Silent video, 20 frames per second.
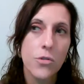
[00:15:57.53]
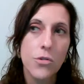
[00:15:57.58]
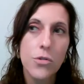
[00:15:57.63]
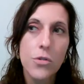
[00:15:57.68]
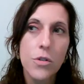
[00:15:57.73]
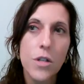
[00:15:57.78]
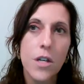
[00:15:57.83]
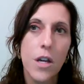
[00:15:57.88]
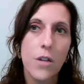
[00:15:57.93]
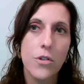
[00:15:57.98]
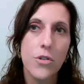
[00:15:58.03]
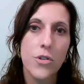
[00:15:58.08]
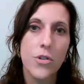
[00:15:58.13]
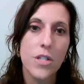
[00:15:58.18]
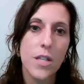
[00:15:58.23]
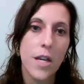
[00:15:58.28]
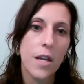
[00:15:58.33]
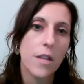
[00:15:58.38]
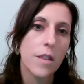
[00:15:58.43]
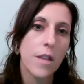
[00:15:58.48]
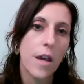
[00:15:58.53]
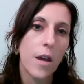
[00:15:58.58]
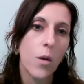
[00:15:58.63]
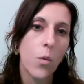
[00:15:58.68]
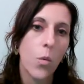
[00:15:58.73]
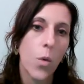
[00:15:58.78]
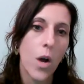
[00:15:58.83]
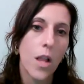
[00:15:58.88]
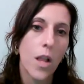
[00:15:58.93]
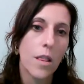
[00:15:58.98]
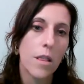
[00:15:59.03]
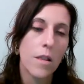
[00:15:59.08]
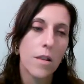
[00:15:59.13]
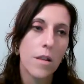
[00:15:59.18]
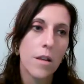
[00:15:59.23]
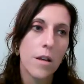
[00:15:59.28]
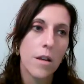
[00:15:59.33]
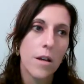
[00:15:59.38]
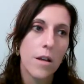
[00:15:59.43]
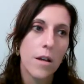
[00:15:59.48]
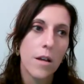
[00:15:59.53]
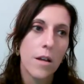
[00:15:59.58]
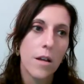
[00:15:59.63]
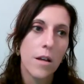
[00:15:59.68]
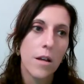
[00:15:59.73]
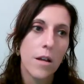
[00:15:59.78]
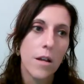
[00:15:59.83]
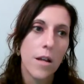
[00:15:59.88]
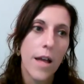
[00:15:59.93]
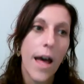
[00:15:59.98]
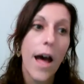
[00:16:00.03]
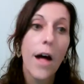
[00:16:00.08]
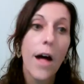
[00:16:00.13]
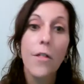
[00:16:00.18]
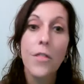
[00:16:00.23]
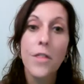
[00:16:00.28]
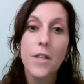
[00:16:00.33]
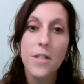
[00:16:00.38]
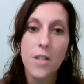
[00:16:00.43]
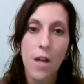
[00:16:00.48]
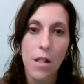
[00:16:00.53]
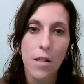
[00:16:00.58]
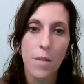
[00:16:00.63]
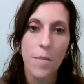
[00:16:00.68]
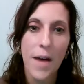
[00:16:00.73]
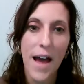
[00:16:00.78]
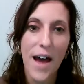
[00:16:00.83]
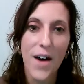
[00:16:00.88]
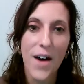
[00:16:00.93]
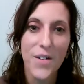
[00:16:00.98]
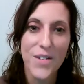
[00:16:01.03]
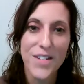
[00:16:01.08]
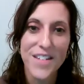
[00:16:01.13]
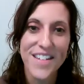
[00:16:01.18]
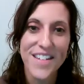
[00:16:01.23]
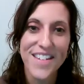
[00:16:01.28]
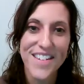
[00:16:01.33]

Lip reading: truly understand like what health is all about,